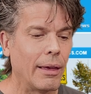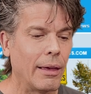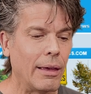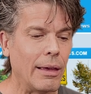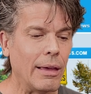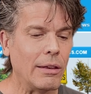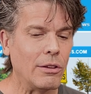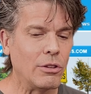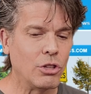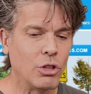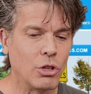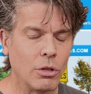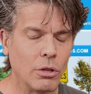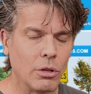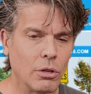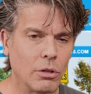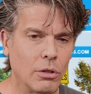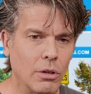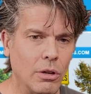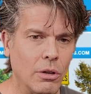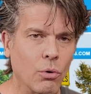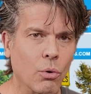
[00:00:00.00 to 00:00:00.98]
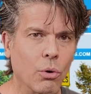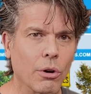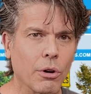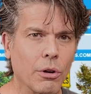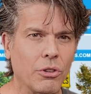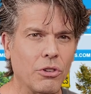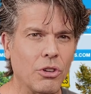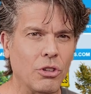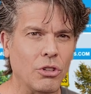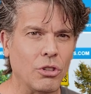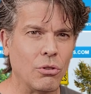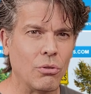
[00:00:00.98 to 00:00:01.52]
In order
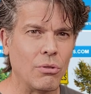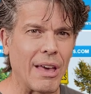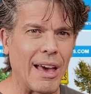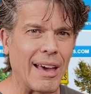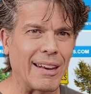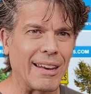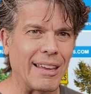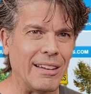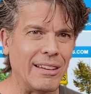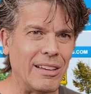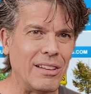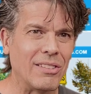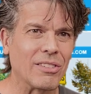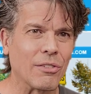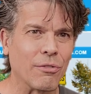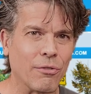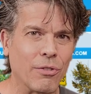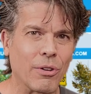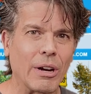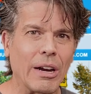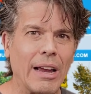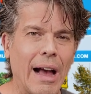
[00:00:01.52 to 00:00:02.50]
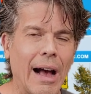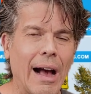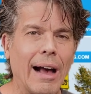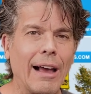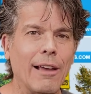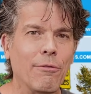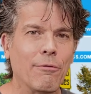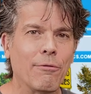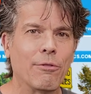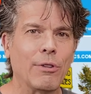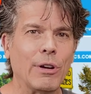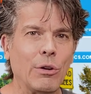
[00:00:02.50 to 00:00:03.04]
to do that, it needs a very
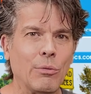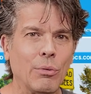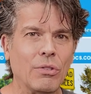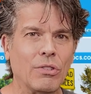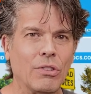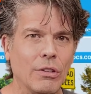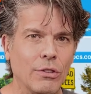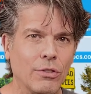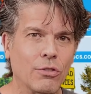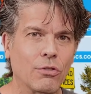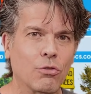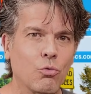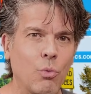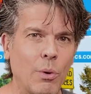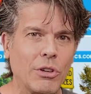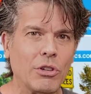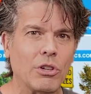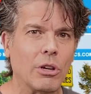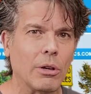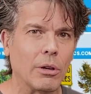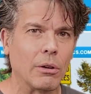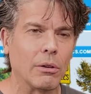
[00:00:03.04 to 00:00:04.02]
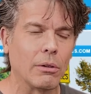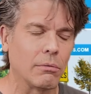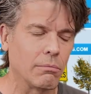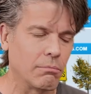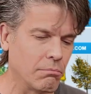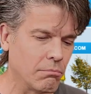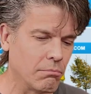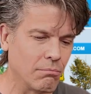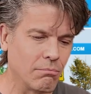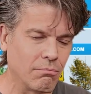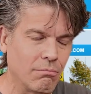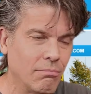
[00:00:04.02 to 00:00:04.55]
high frequency
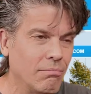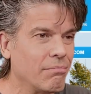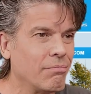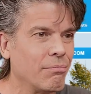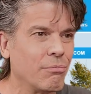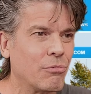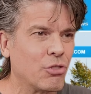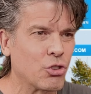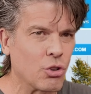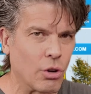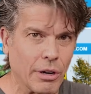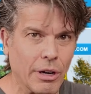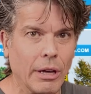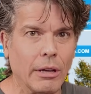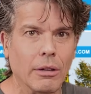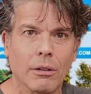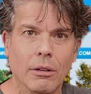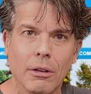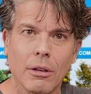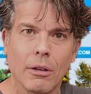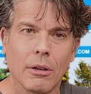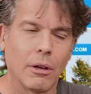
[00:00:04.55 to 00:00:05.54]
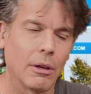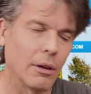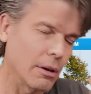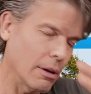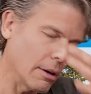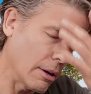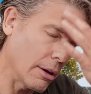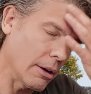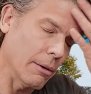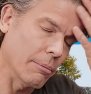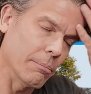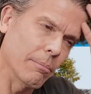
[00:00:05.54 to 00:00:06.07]
switching circuit.
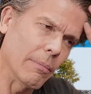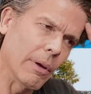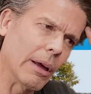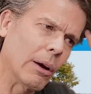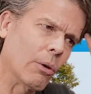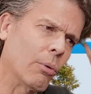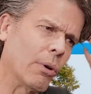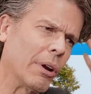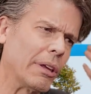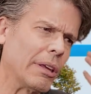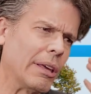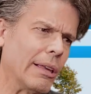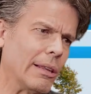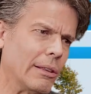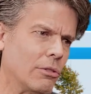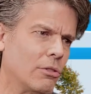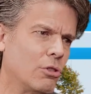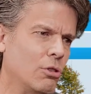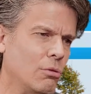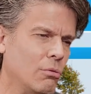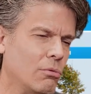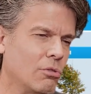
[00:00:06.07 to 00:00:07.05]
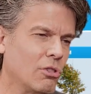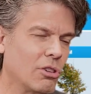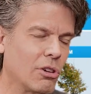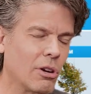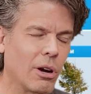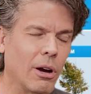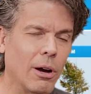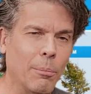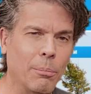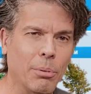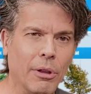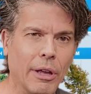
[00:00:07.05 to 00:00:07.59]
I don't want to get too
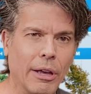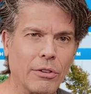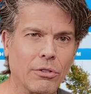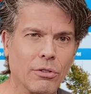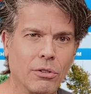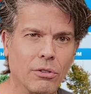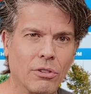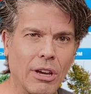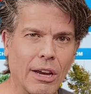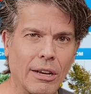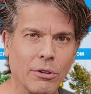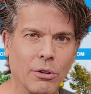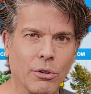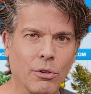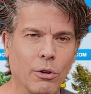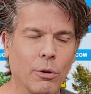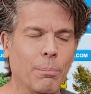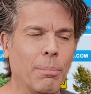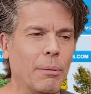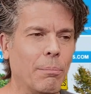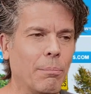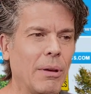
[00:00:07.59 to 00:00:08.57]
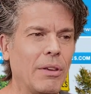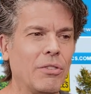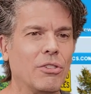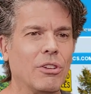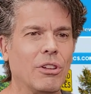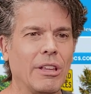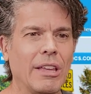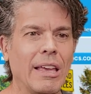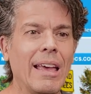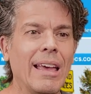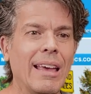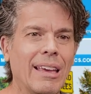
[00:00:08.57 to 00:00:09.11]
complex or technical, but
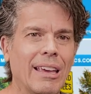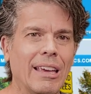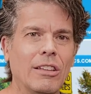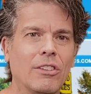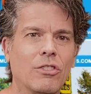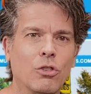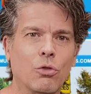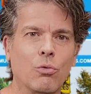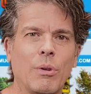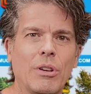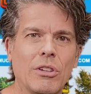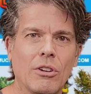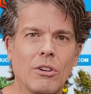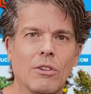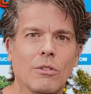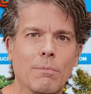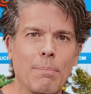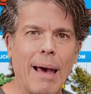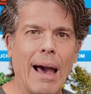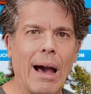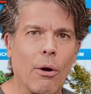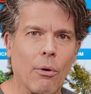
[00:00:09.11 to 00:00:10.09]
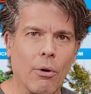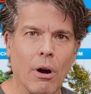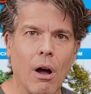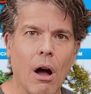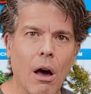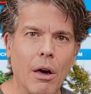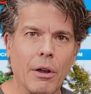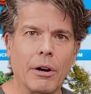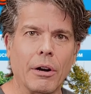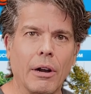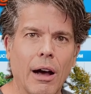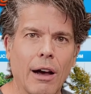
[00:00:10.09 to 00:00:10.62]
basically it switches power
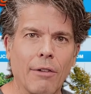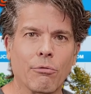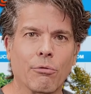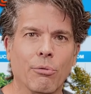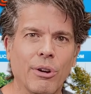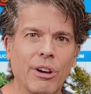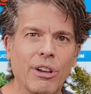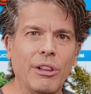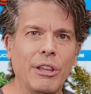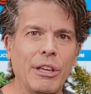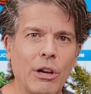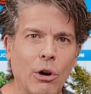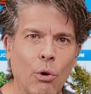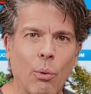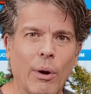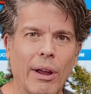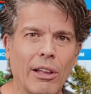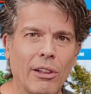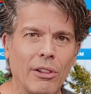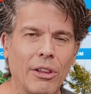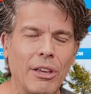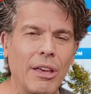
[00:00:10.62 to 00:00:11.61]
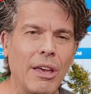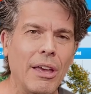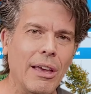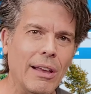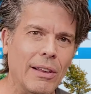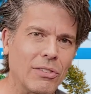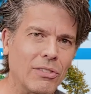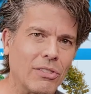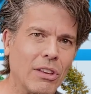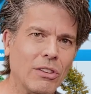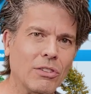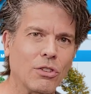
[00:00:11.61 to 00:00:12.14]
on and off really quickly,
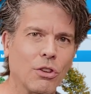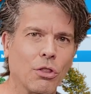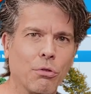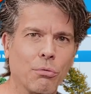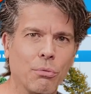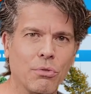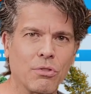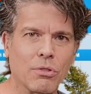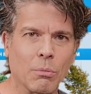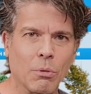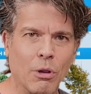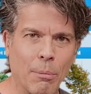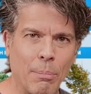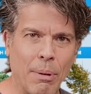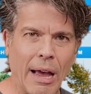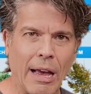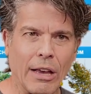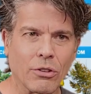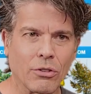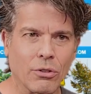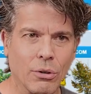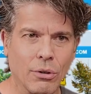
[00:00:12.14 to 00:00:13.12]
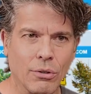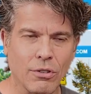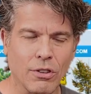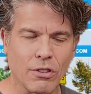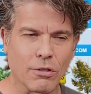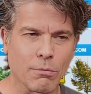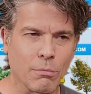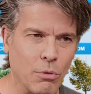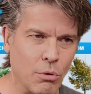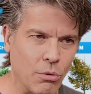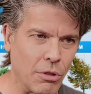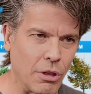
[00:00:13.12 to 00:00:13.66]
sends it through some capacitors to
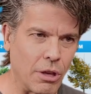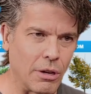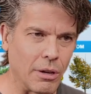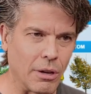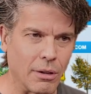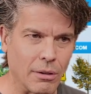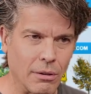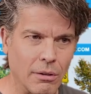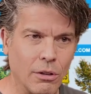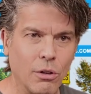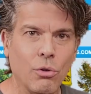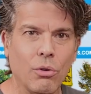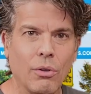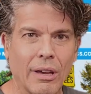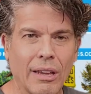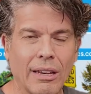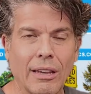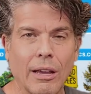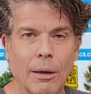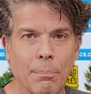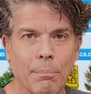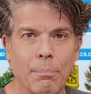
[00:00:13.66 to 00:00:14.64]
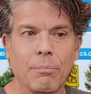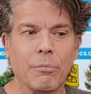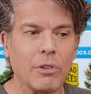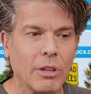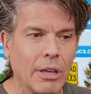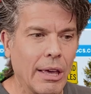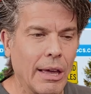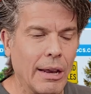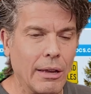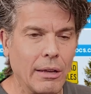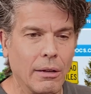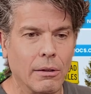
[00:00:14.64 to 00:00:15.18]
smooth it, and you end up
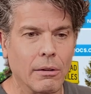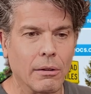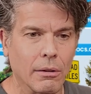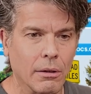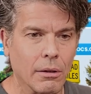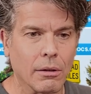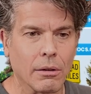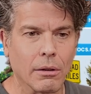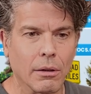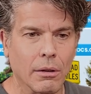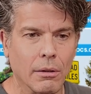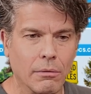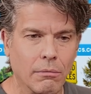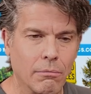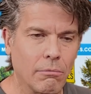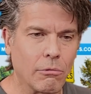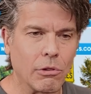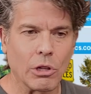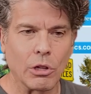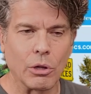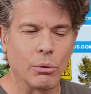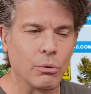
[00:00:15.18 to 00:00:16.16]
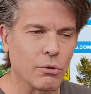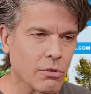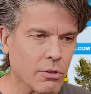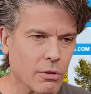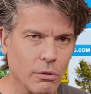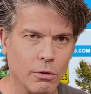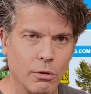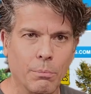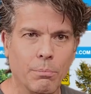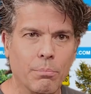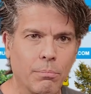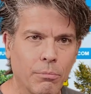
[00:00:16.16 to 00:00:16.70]
getting a closed
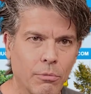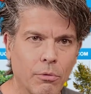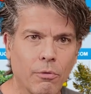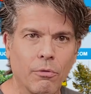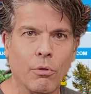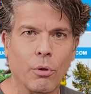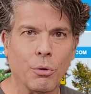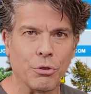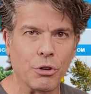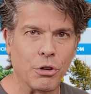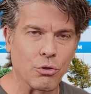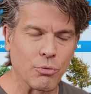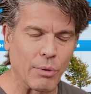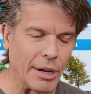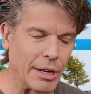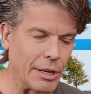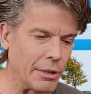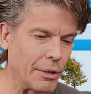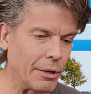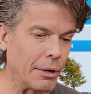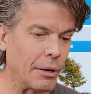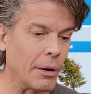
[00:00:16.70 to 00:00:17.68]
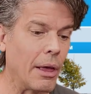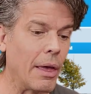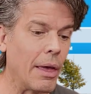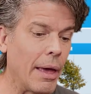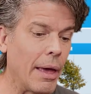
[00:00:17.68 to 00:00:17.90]
loop voltage regulator.